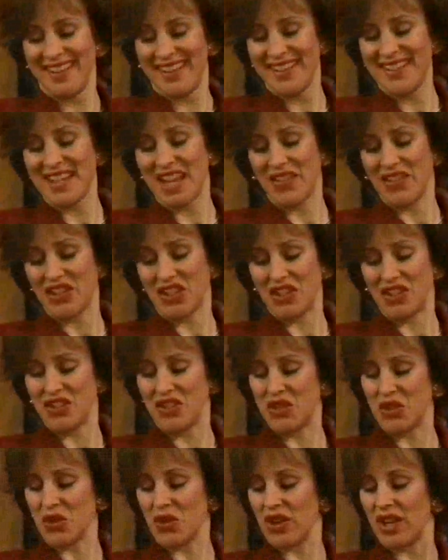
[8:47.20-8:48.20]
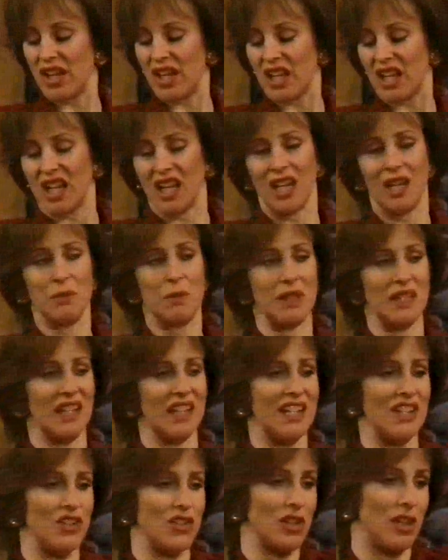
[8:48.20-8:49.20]
David and Dorian can nibble on
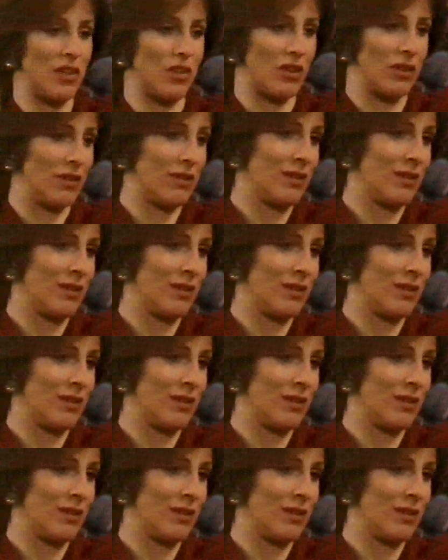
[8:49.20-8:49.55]
each other.